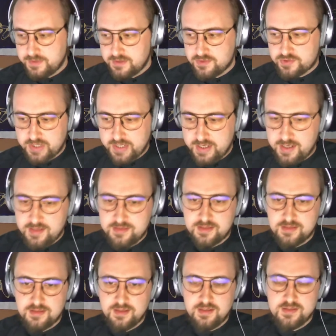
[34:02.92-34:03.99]
the trade
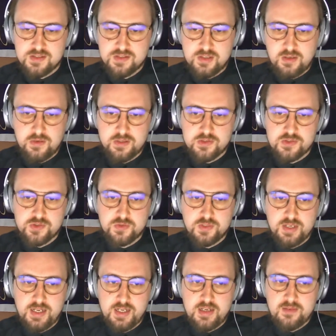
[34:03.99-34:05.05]
and so on, should
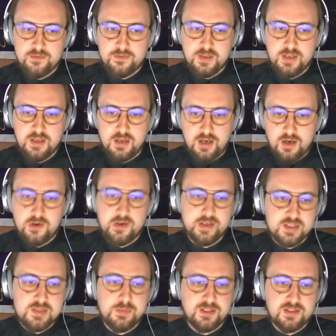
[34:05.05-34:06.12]
have our
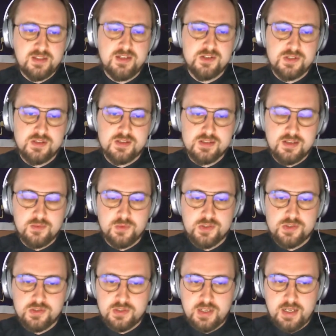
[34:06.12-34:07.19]
expectations, and we
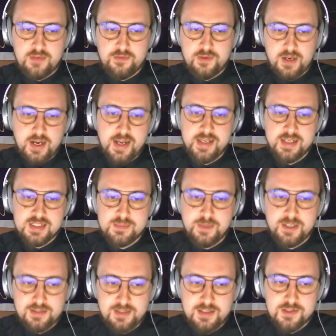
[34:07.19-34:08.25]
should have high
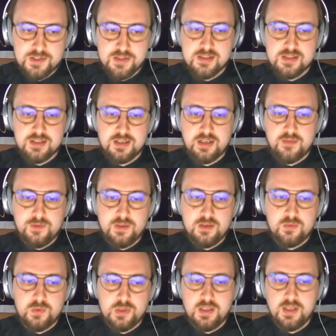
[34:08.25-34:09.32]
expectations. And I
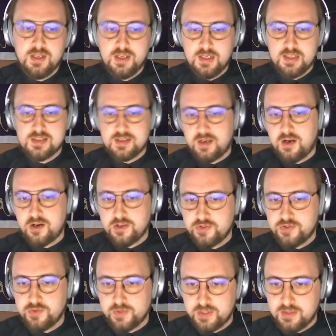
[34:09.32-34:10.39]
think it's our
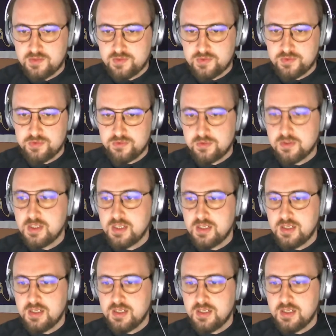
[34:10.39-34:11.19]
duty to